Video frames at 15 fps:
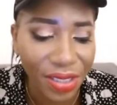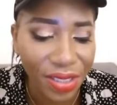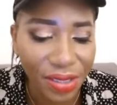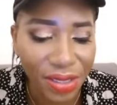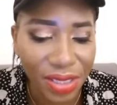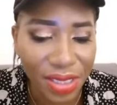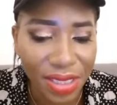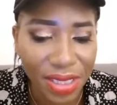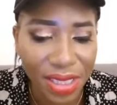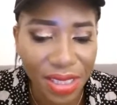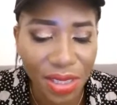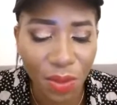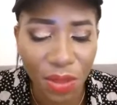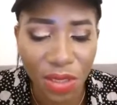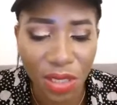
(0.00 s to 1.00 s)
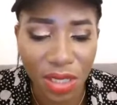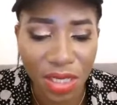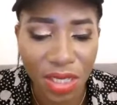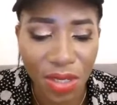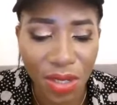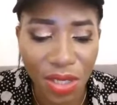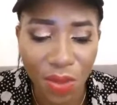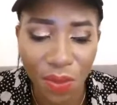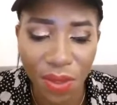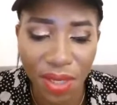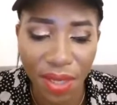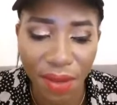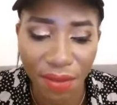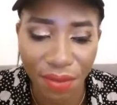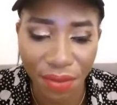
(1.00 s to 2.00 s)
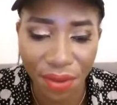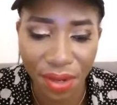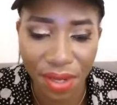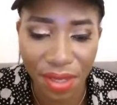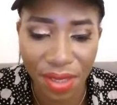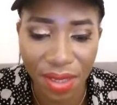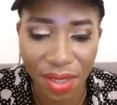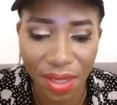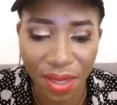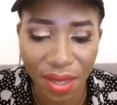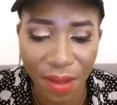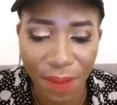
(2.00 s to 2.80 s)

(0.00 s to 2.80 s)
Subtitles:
So she said she was just discussing with her friend,